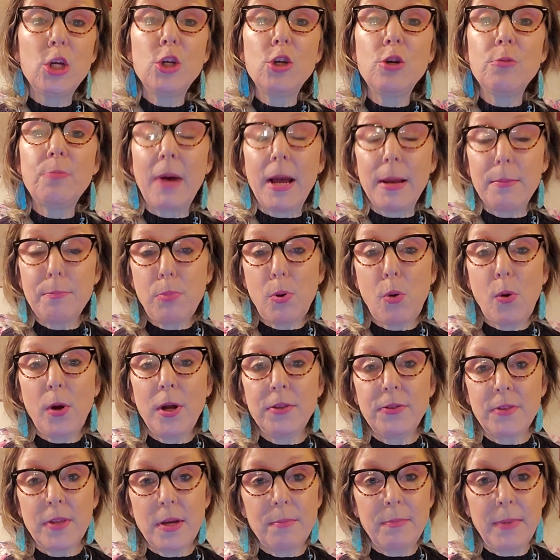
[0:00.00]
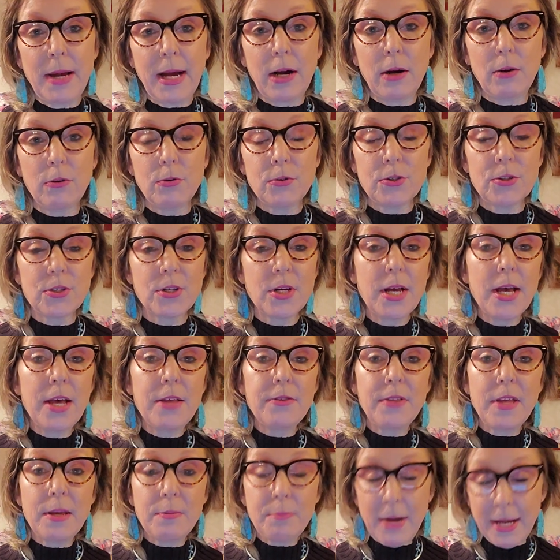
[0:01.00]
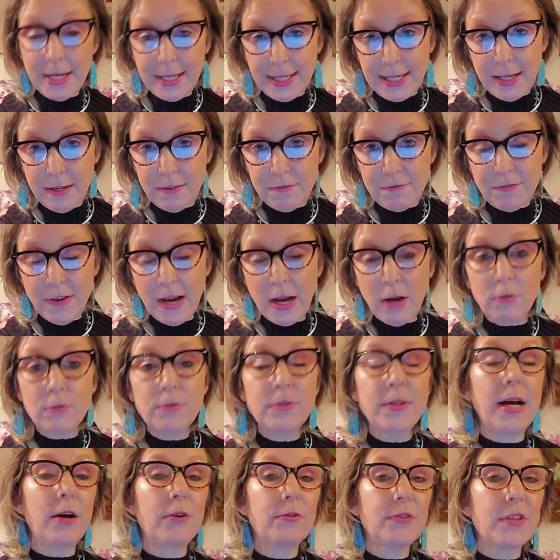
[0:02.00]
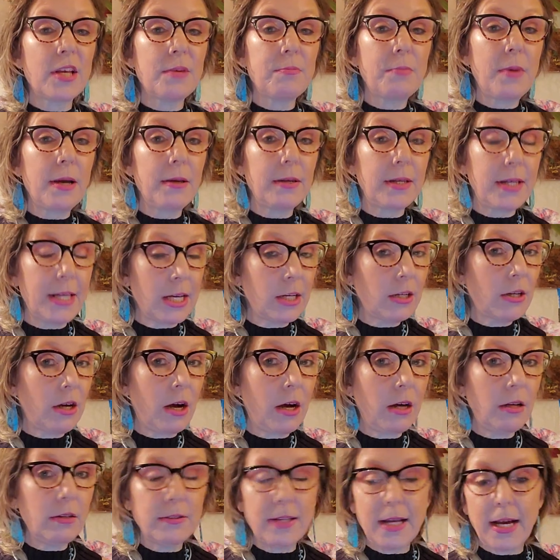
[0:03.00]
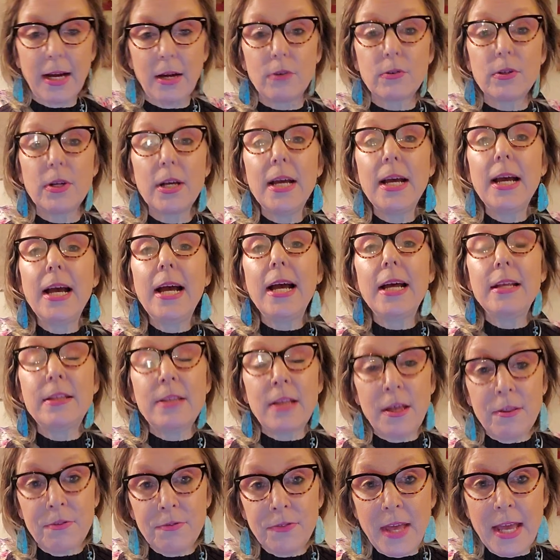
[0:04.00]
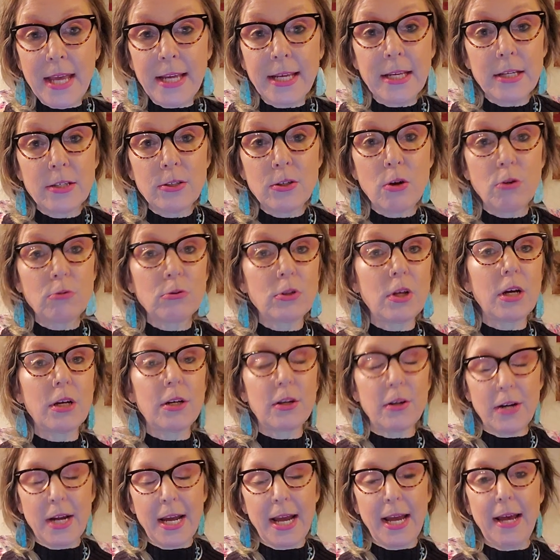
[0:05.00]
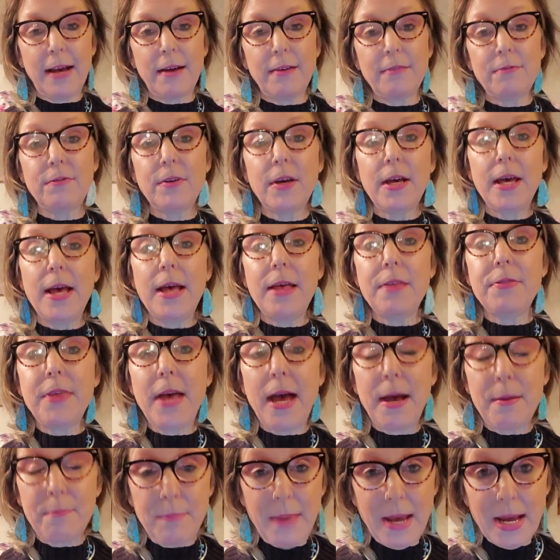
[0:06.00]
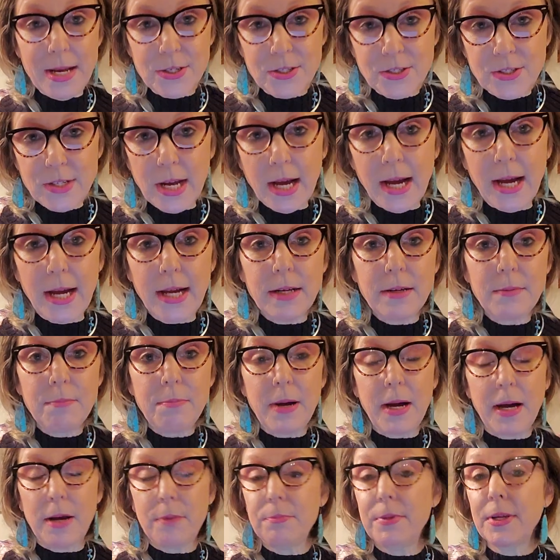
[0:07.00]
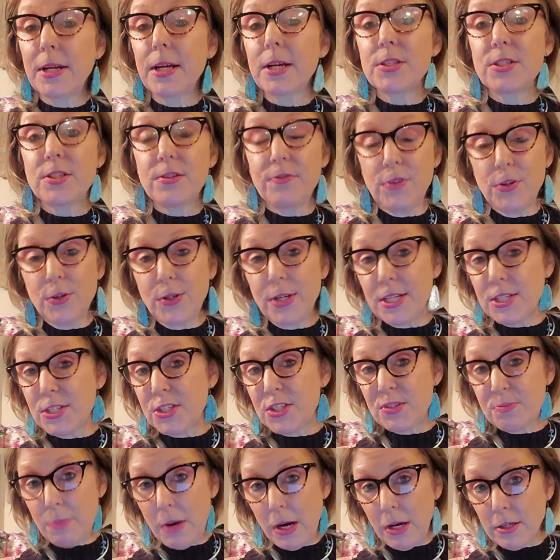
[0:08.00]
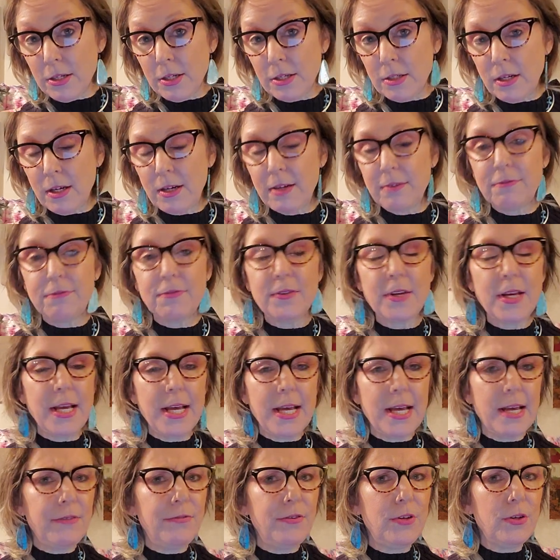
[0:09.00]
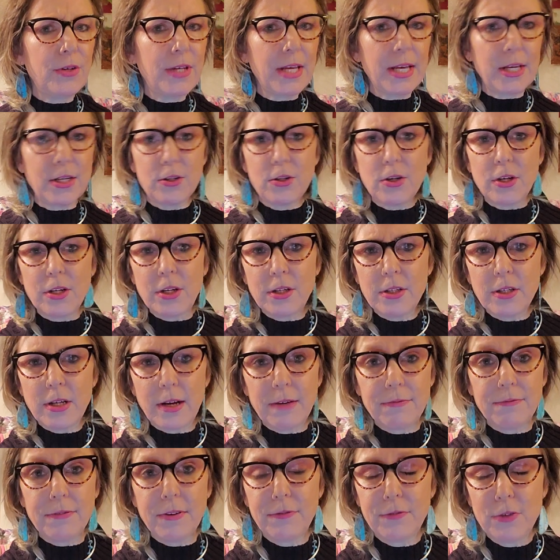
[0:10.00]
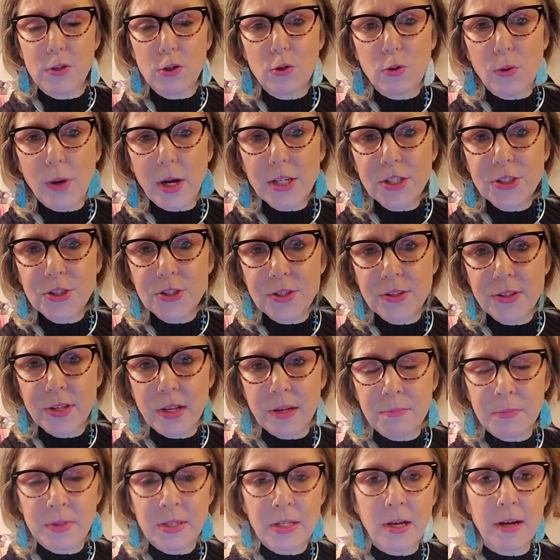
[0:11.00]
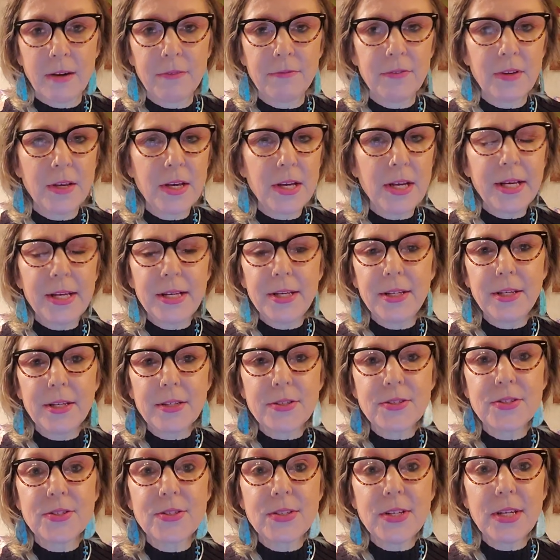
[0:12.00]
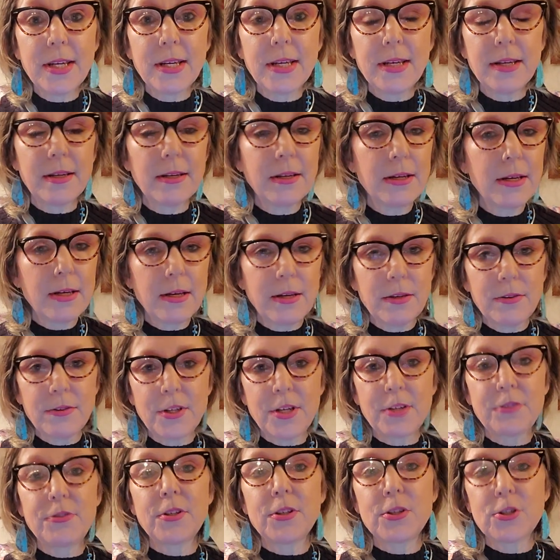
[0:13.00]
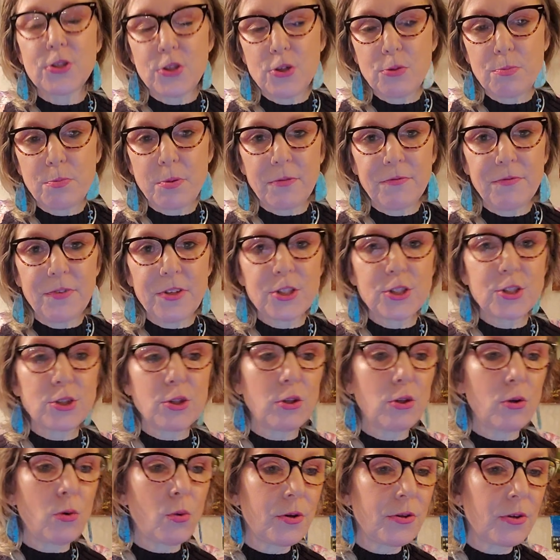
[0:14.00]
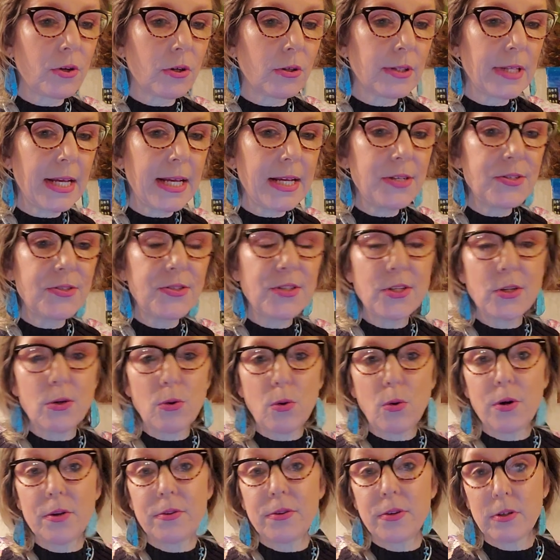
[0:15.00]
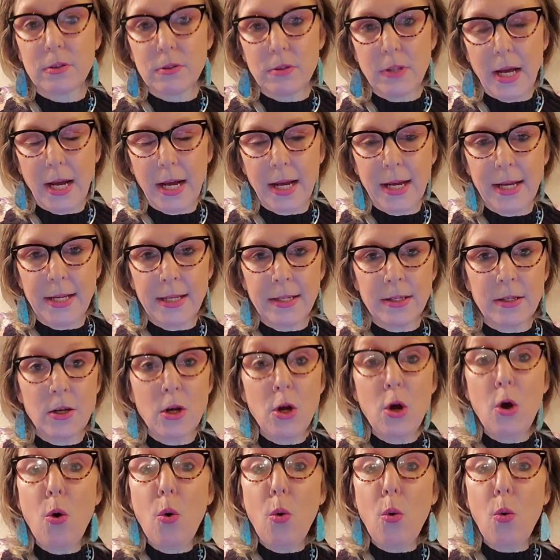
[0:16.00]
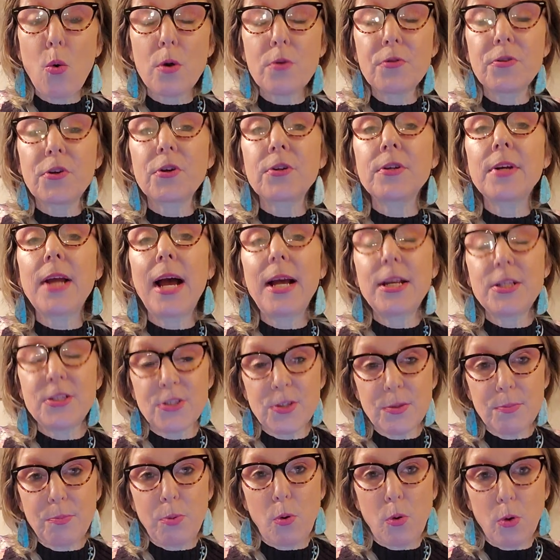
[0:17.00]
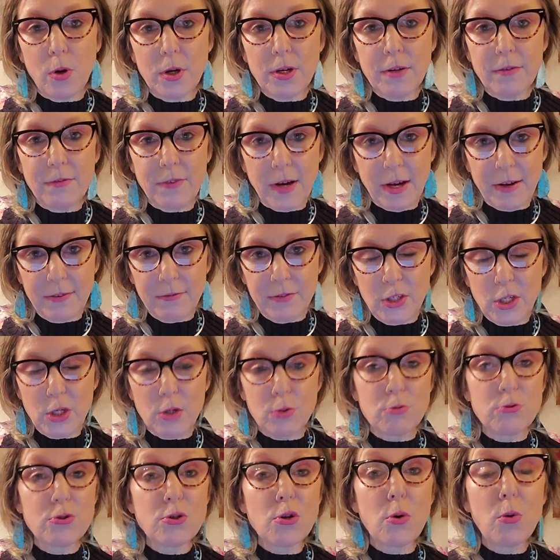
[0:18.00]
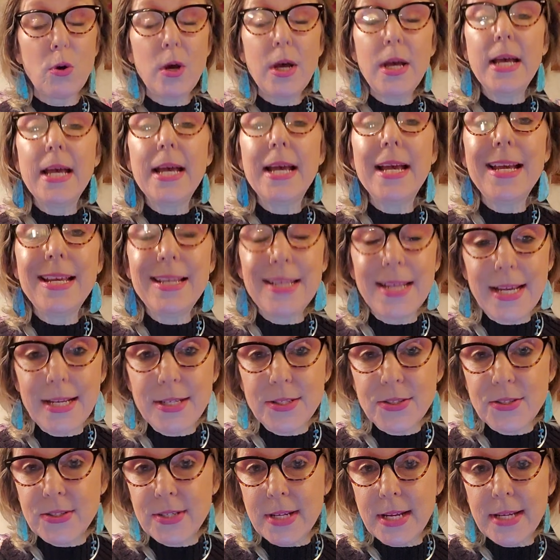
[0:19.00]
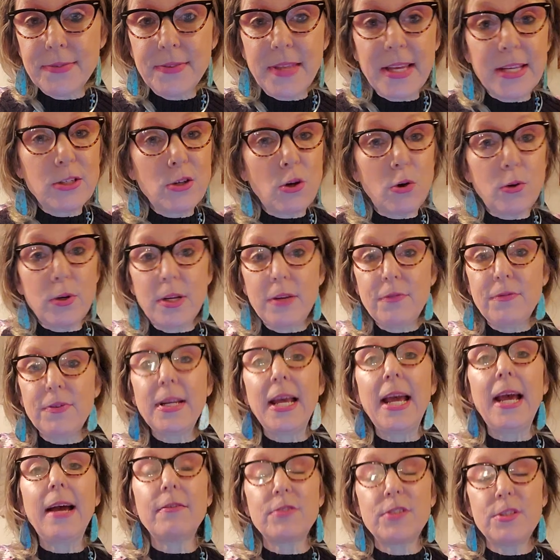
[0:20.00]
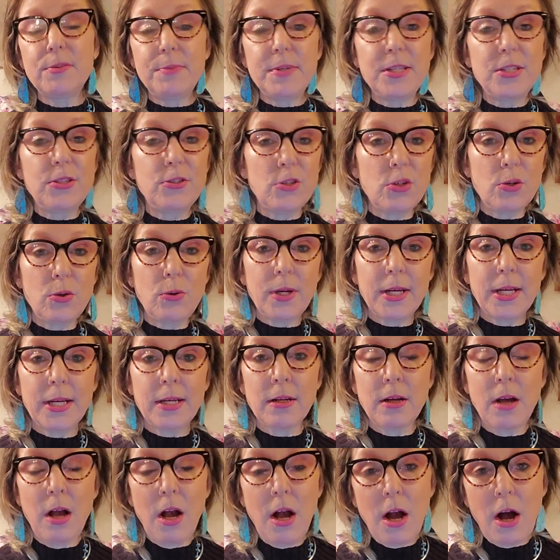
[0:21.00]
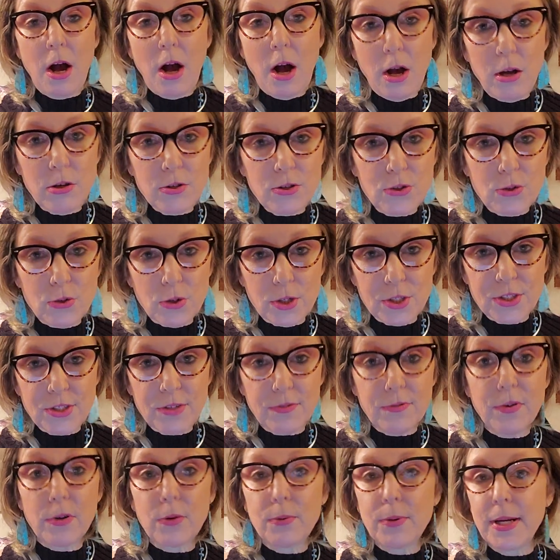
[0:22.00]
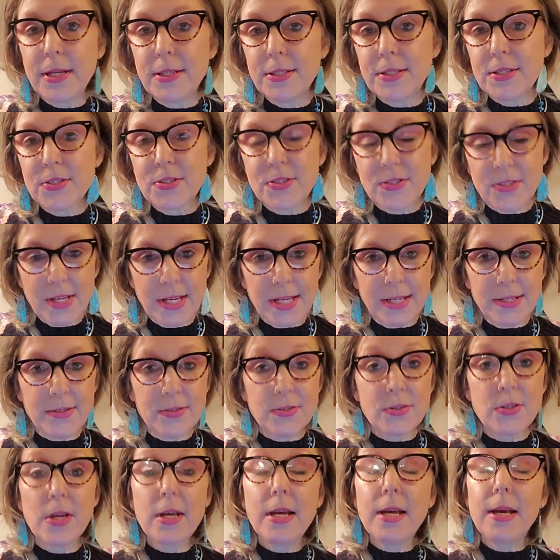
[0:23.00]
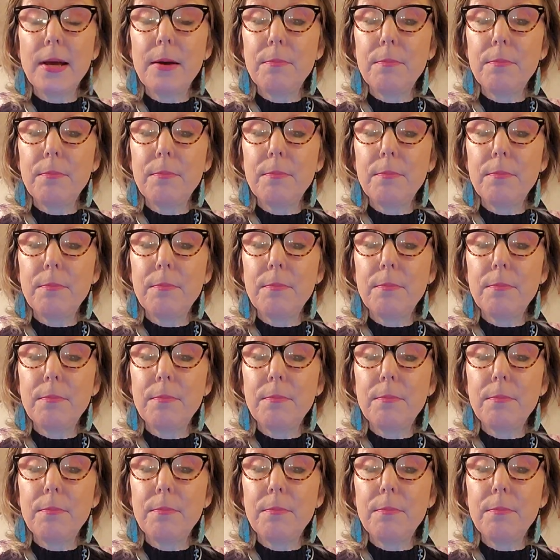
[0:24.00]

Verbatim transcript: You might point them out. They might get found out. They might get called out, and then they can no longer have that mask to hide upon because if you get smart enough, if you get good enough, if you question them enough, you'll see that they're superficial or they're lazy or they're lying or they're not supportive of you. So it, it's it, they don't even have to be doing all sorts of horrendous things.